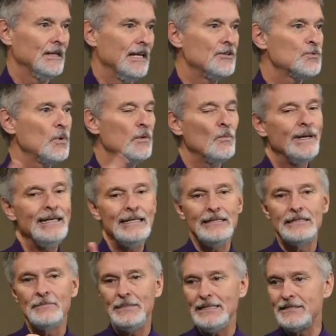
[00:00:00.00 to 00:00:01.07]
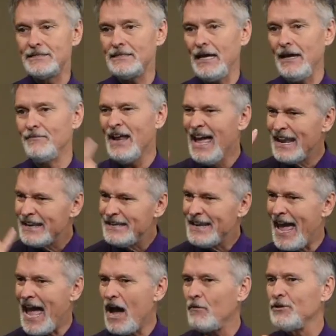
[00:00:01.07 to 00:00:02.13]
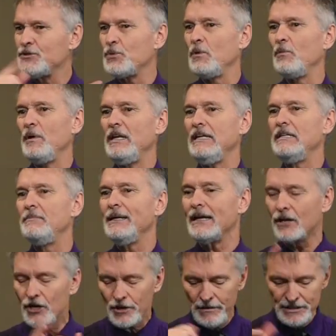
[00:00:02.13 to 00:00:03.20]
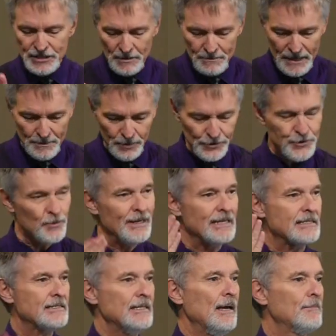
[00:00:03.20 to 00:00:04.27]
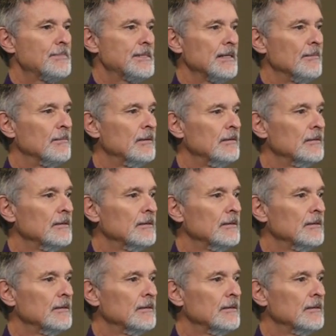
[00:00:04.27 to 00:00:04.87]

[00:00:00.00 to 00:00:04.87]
is when we need to be saved. Now is when we need to be encouraging people to accept him.